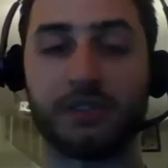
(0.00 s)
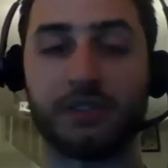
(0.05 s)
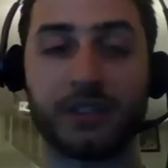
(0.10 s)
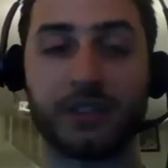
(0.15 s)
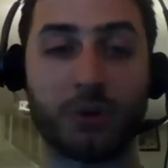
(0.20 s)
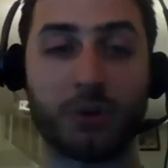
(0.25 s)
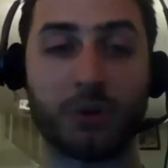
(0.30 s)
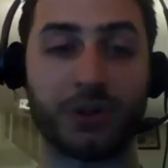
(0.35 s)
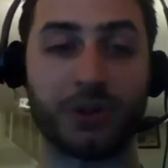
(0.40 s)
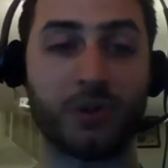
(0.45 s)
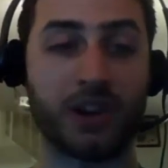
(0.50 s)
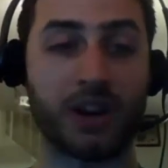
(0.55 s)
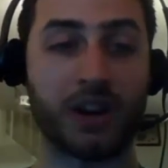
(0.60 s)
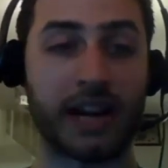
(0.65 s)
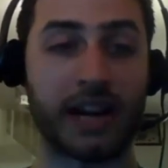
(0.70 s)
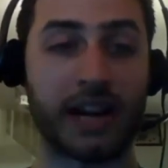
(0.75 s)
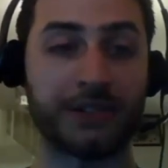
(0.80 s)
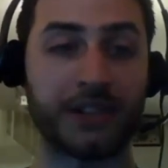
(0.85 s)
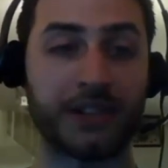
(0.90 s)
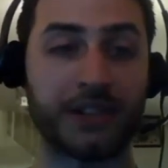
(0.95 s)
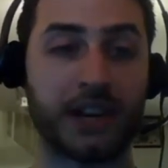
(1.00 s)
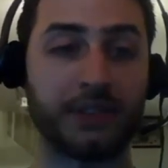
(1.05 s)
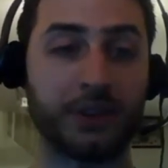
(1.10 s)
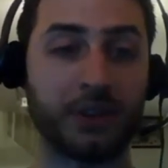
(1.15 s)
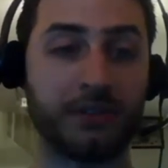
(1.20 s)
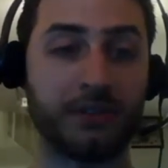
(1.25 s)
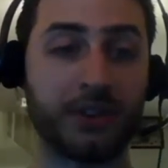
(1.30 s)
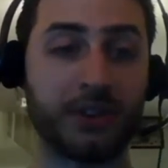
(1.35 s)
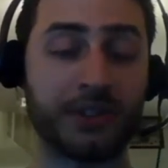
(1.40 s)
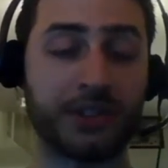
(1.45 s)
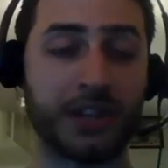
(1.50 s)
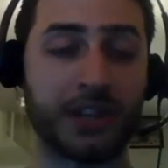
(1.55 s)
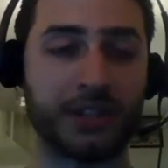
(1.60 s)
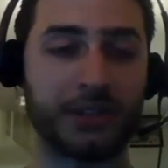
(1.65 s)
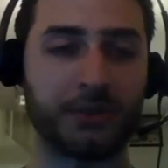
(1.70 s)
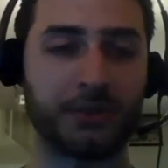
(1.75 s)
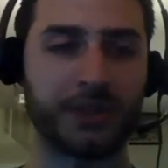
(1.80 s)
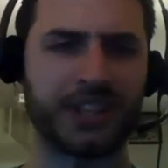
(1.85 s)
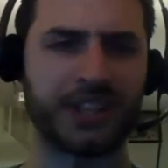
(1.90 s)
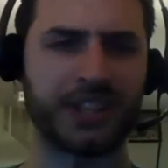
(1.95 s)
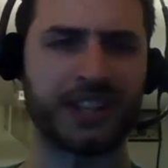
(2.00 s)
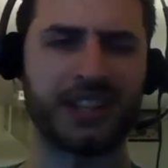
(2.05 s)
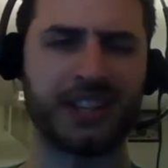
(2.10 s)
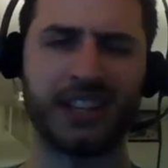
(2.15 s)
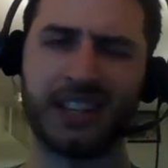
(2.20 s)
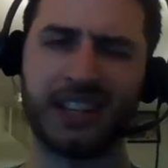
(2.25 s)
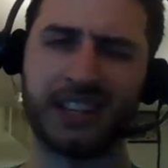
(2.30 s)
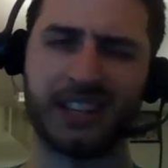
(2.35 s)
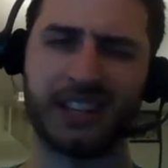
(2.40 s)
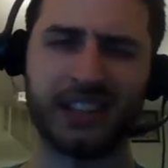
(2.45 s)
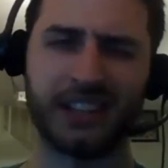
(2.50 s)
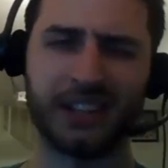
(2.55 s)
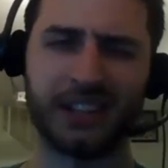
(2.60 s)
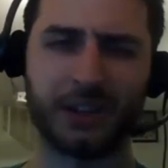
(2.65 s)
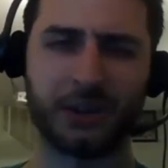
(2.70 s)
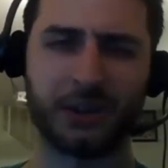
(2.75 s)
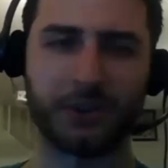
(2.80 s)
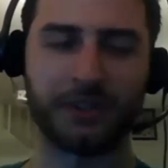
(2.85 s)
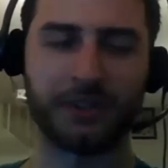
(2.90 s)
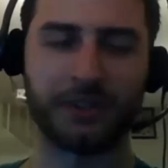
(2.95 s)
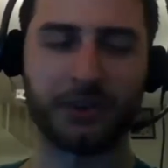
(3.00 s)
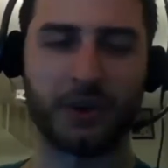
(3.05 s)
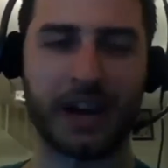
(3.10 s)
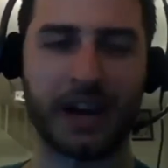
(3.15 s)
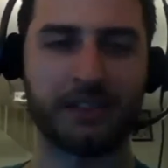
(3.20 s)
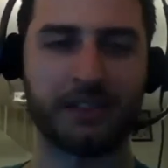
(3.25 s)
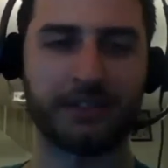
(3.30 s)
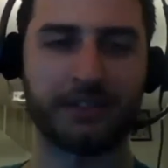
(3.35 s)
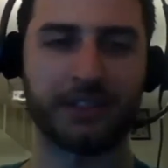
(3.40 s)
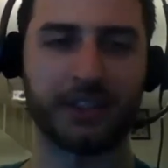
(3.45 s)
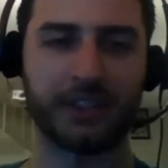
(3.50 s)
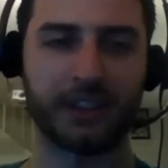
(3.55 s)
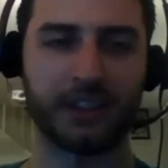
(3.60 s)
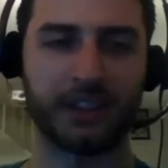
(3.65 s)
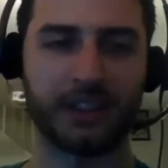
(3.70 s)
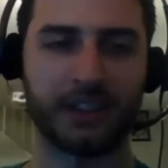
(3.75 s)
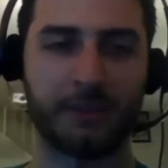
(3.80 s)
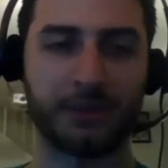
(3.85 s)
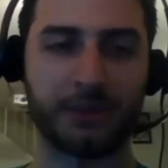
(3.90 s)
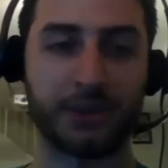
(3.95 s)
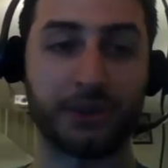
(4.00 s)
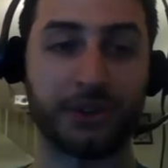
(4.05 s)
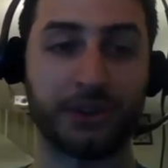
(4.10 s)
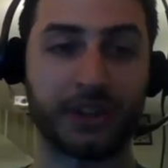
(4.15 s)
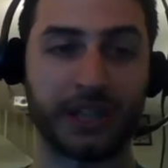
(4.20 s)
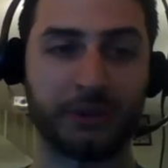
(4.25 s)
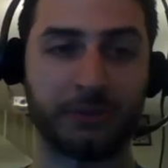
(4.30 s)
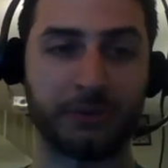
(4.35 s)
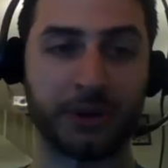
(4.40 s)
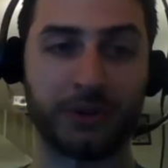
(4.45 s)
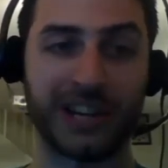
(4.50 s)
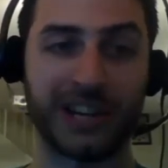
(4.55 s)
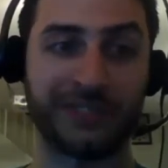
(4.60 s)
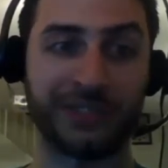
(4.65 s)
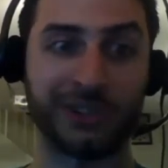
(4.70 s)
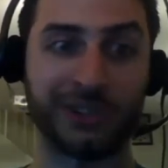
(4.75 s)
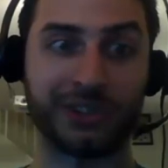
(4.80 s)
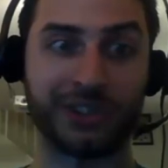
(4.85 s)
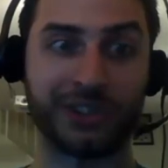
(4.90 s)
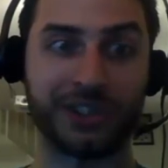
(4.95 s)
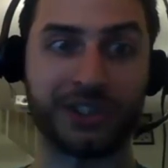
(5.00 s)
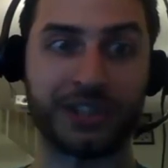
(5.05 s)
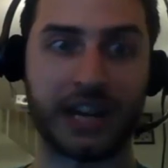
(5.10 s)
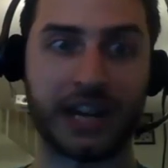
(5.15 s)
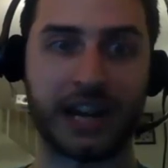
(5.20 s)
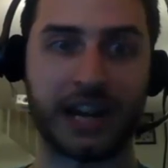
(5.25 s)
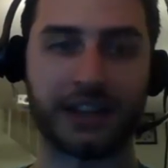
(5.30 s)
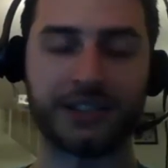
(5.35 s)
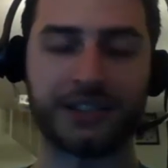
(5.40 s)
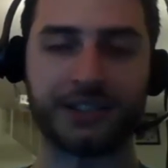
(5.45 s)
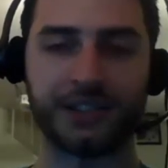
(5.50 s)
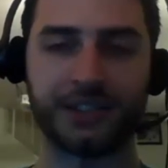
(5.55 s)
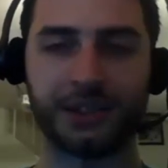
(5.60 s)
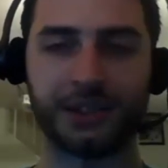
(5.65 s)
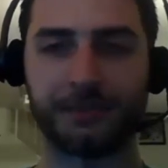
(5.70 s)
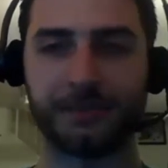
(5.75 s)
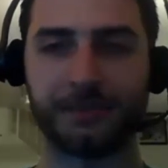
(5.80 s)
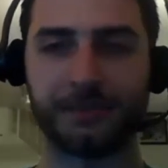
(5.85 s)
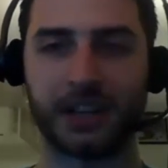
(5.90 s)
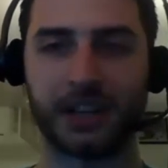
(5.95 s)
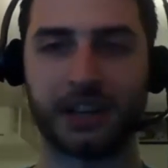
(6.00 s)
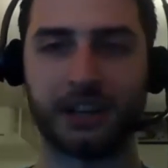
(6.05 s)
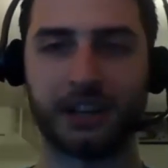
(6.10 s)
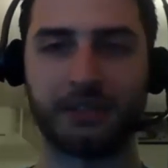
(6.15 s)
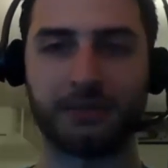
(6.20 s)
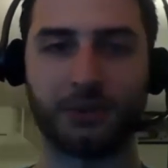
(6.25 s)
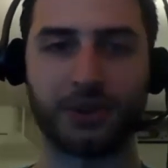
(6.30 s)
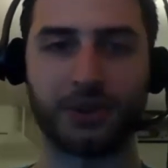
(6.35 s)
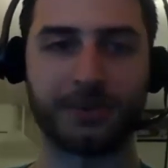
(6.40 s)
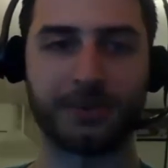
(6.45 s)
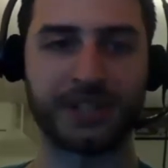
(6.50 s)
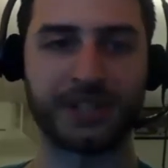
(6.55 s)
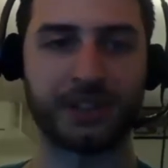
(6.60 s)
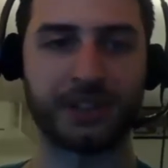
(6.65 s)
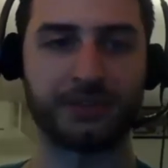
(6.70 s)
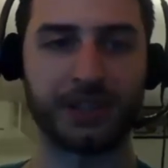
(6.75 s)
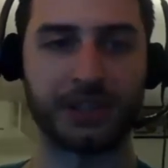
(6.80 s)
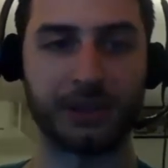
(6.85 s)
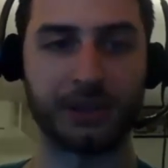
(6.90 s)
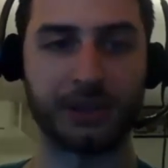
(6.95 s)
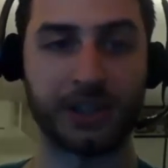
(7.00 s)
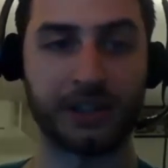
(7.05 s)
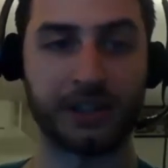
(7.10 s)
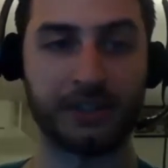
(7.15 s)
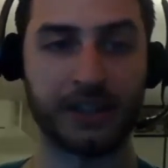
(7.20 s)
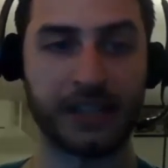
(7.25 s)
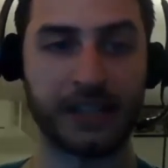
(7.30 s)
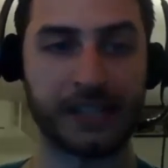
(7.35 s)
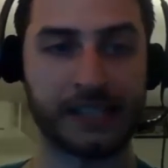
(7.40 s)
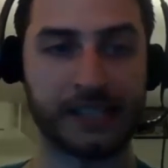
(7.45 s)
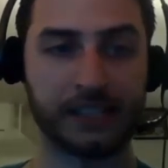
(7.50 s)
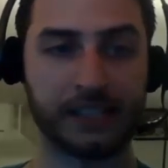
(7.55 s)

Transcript: involved in what was going on outside of the university. So he said, if you have the opportunity, it would be great if you learned SAS. So I forced myself to do it.